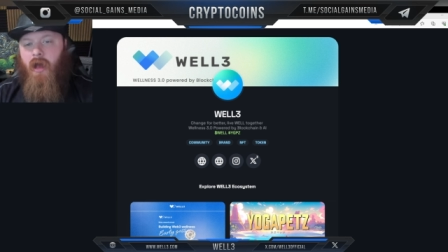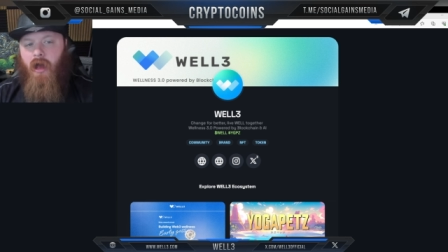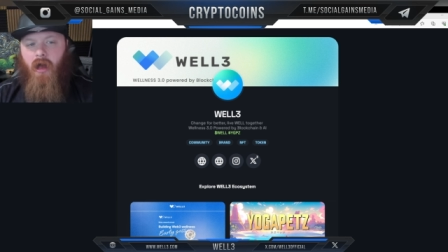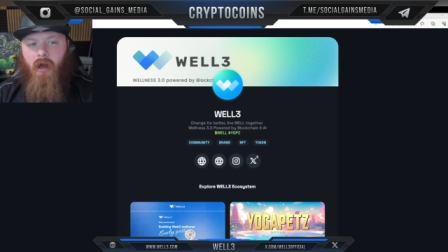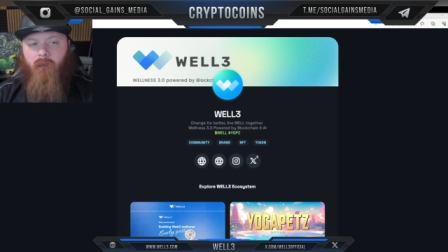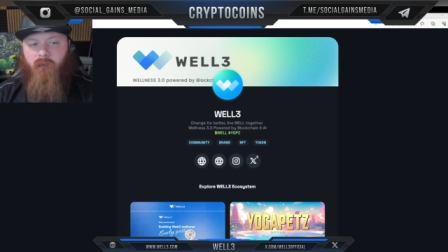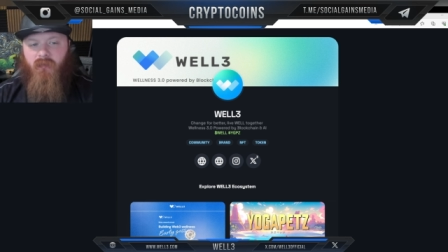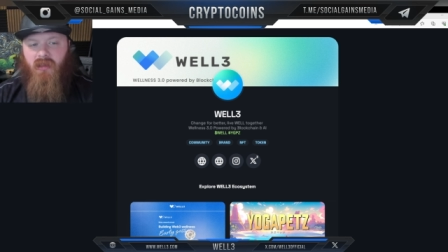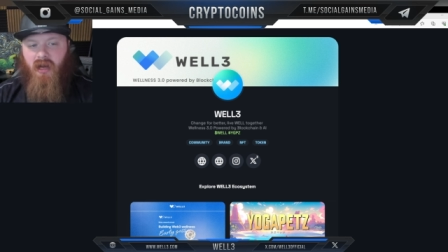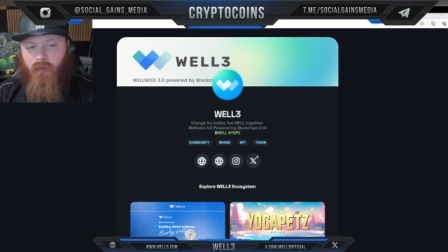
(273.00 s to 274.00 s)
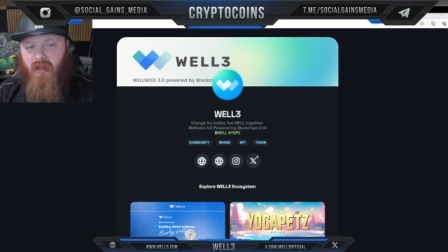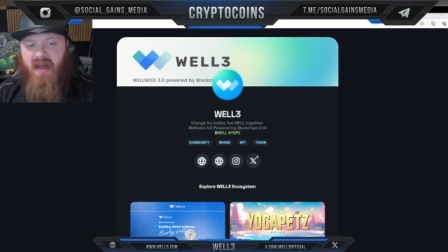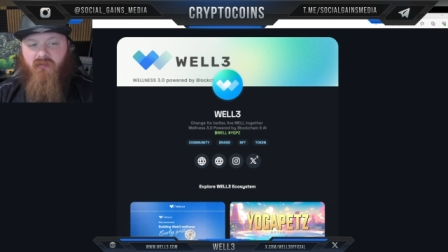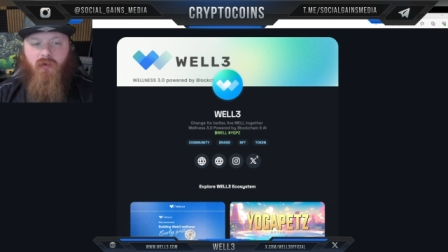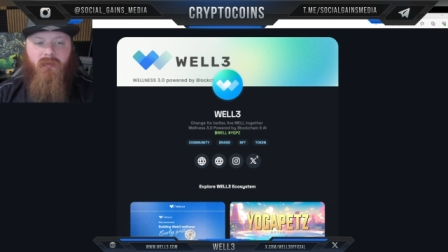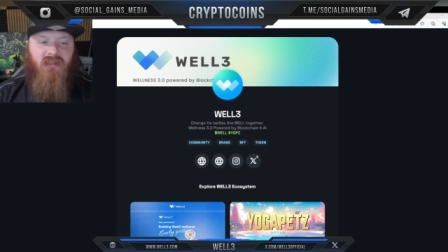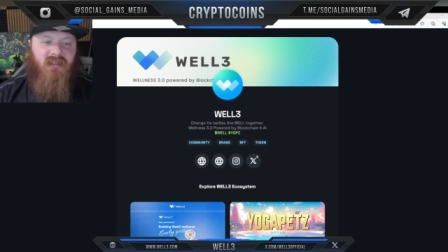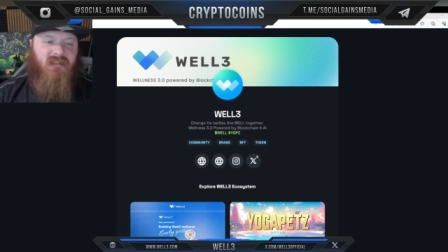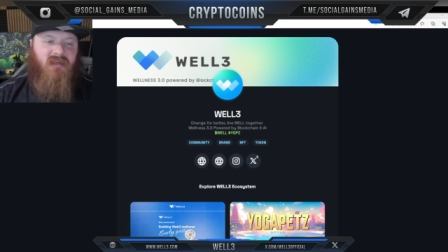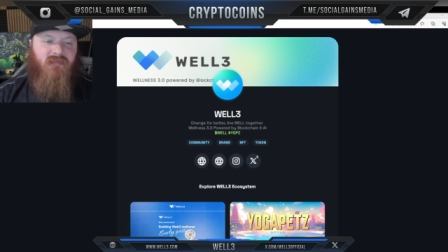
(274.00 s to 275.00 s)
um, their platform
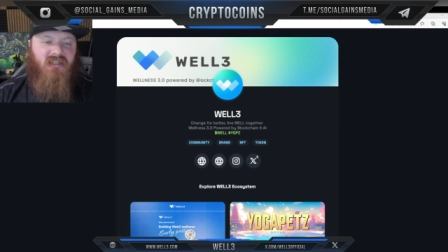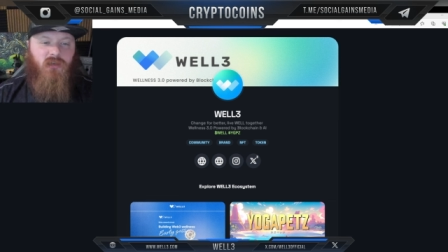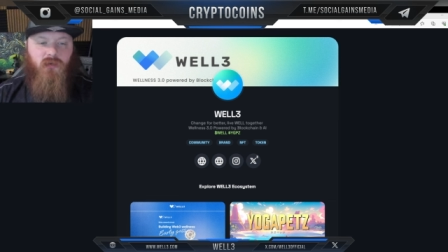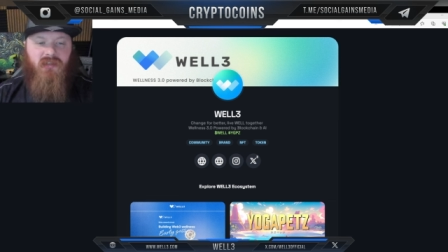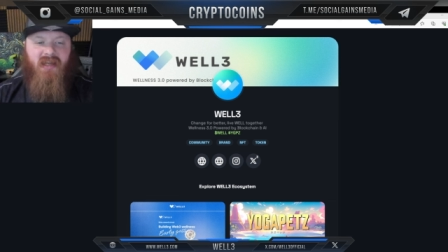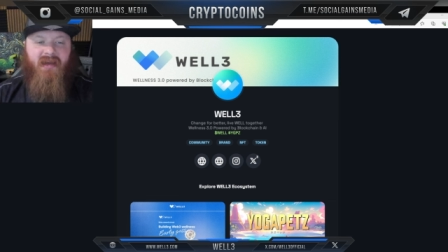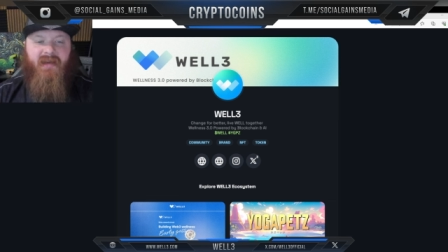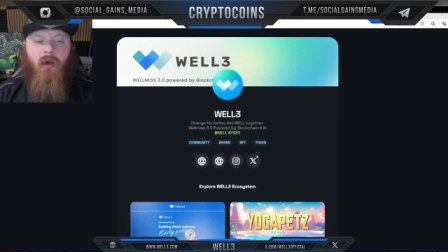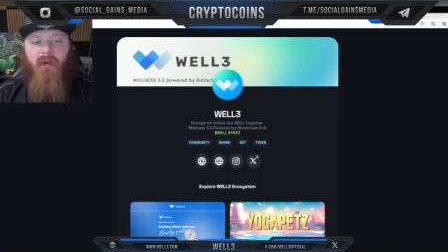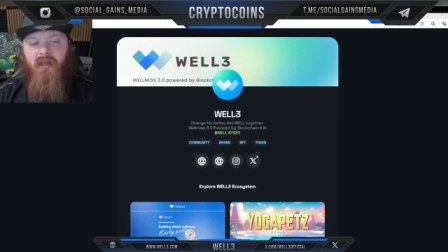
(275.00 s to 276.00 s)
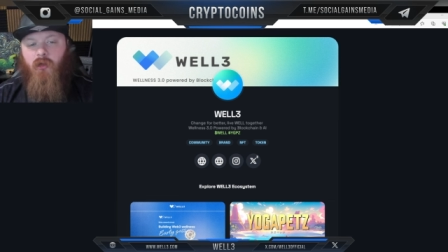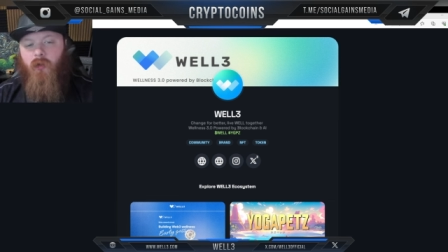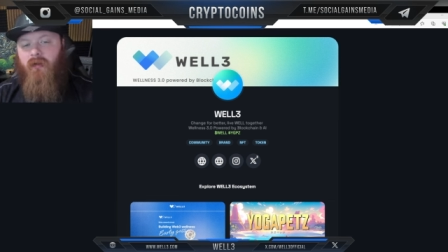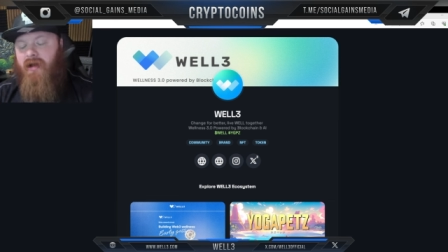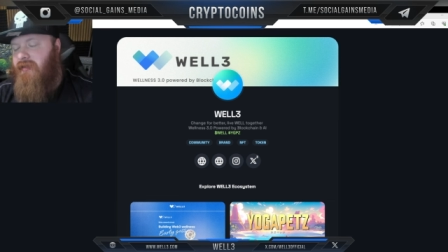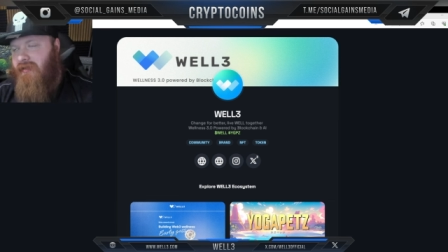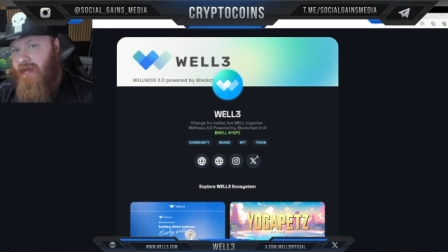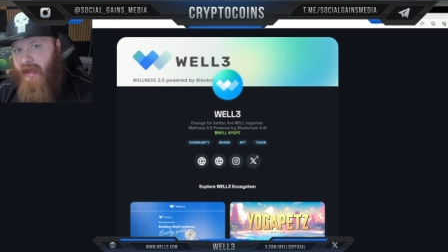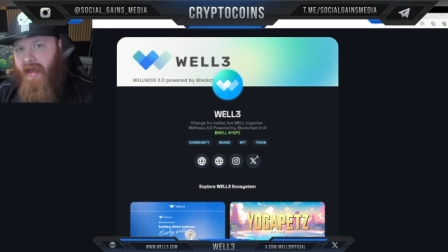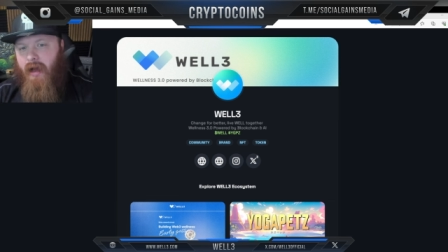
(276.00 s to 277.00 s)
is attempting to stand out by
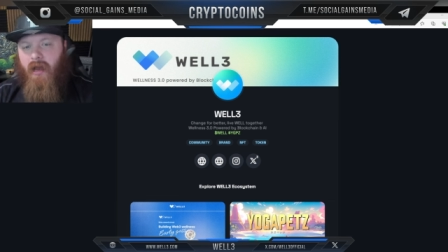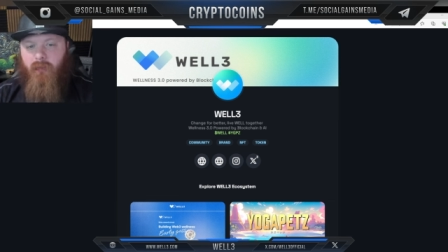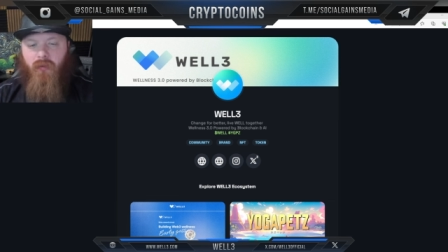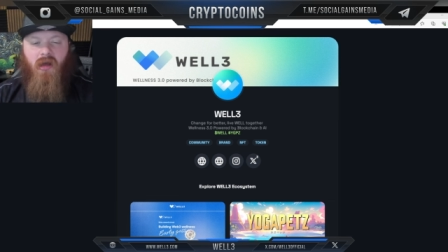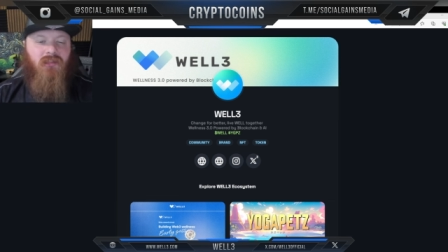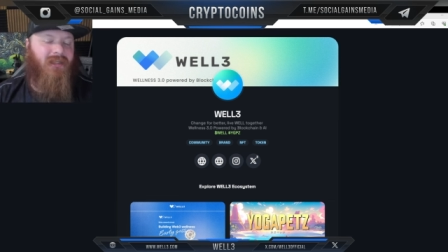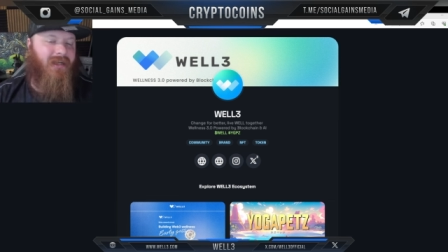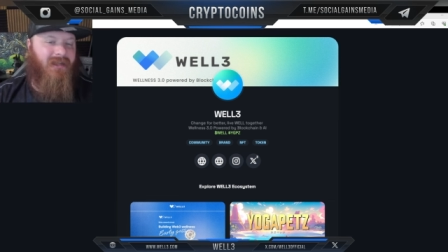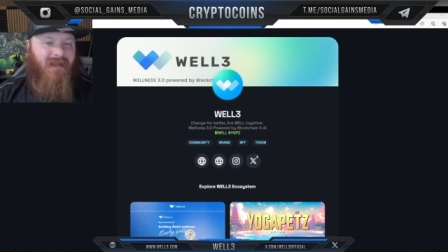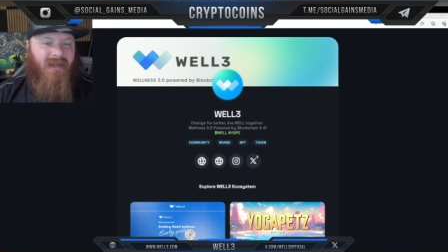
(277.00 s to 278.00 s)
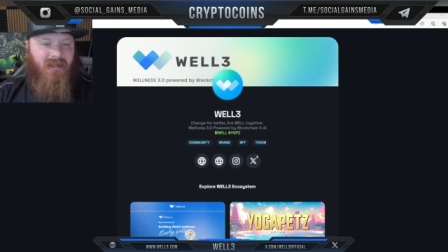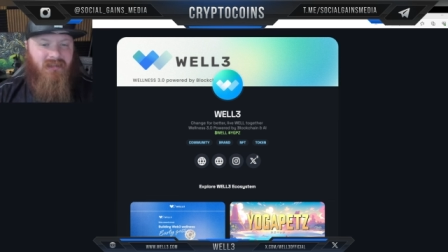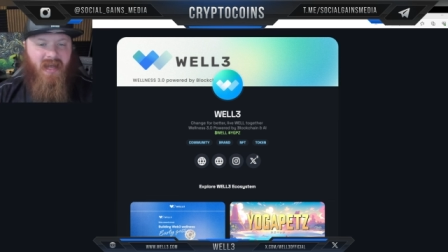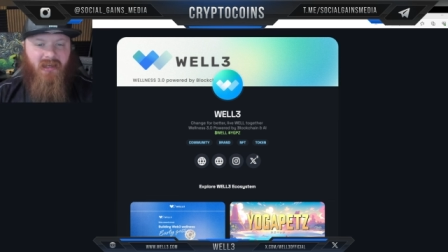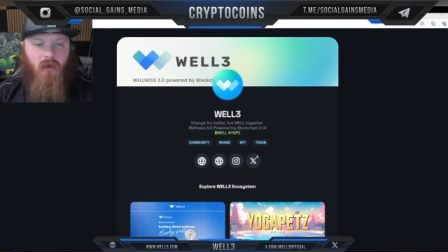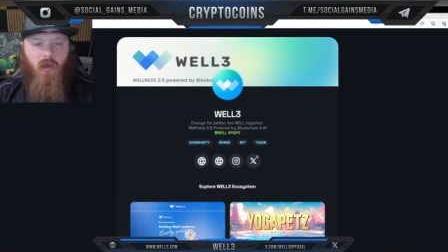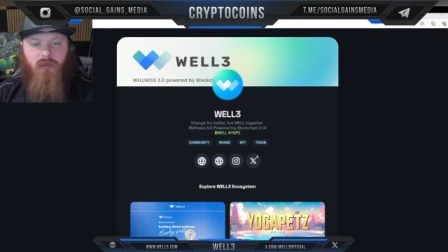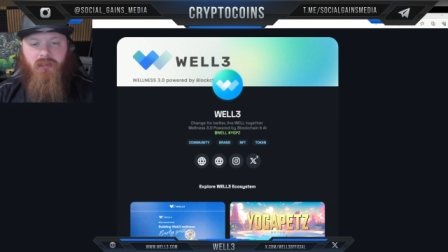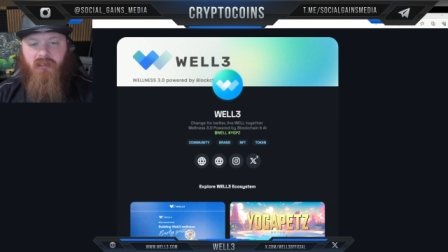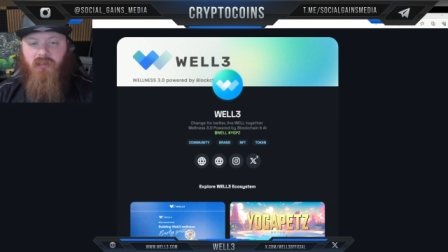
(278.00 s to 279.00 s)
utilizing ai and blockchain
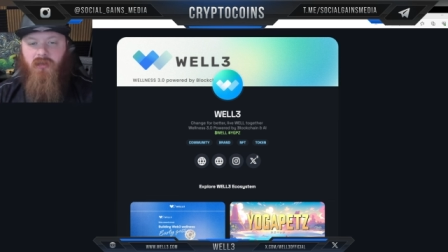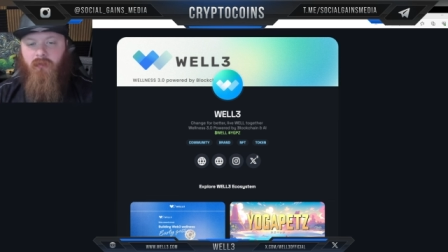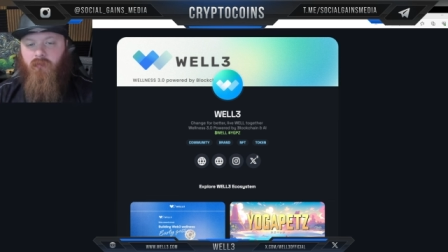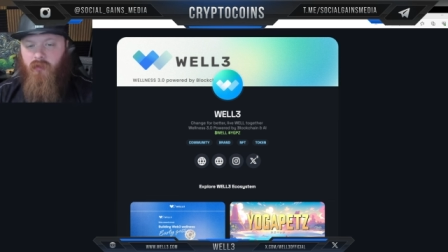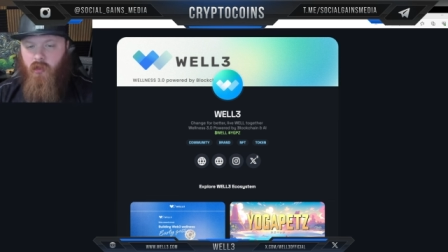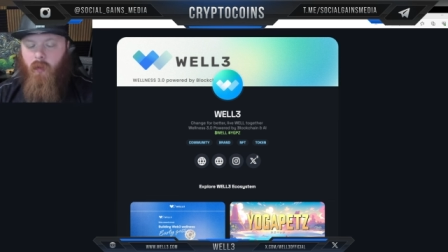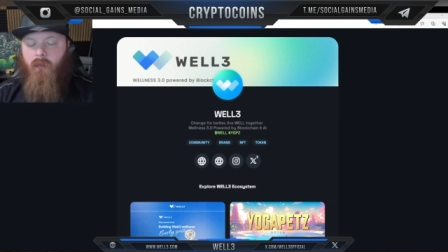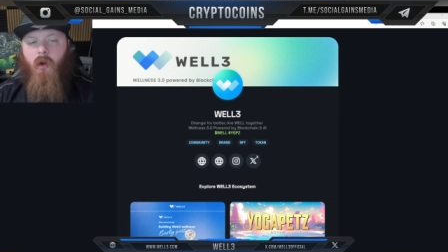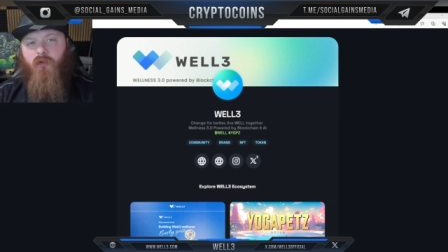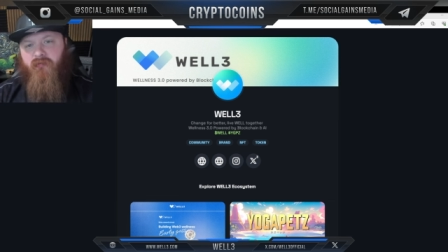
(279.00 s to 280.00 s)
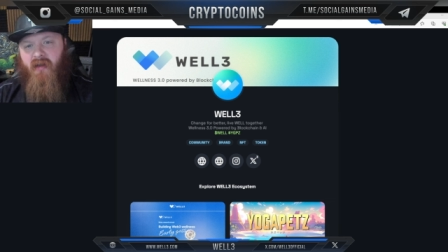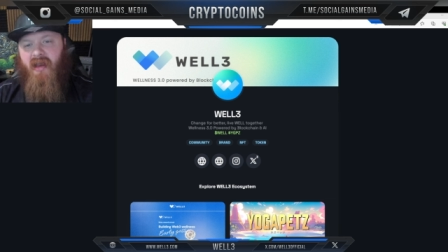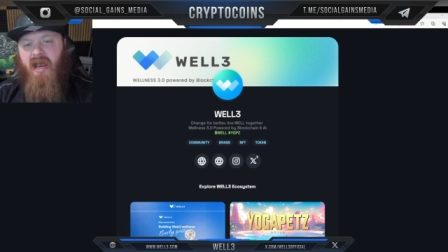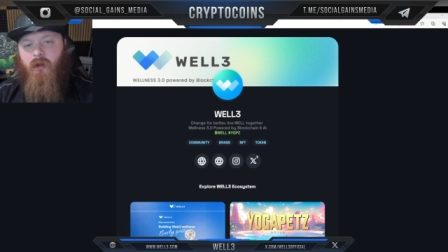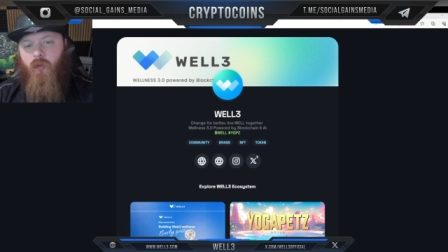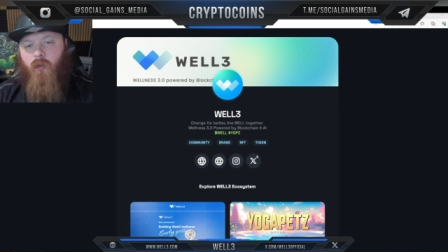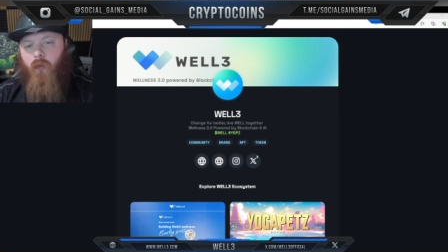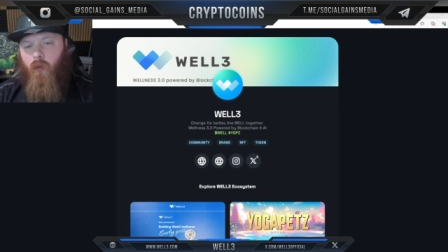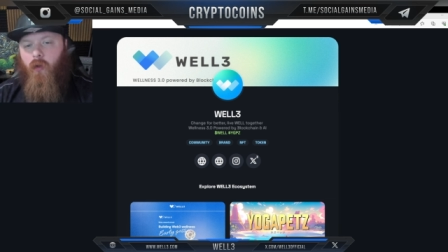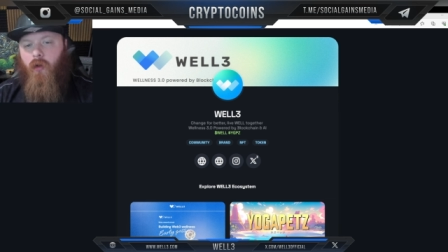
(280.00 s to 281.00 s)
technology to you know motivate and
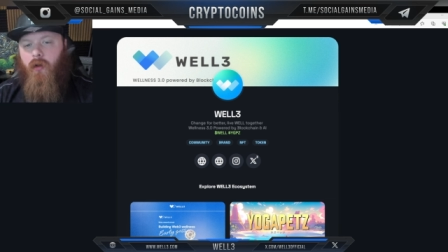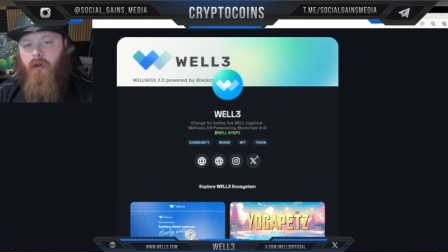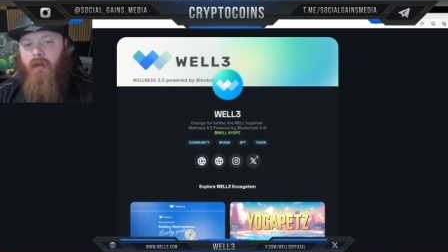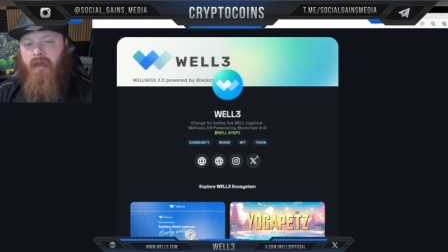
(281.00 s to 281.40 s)
reward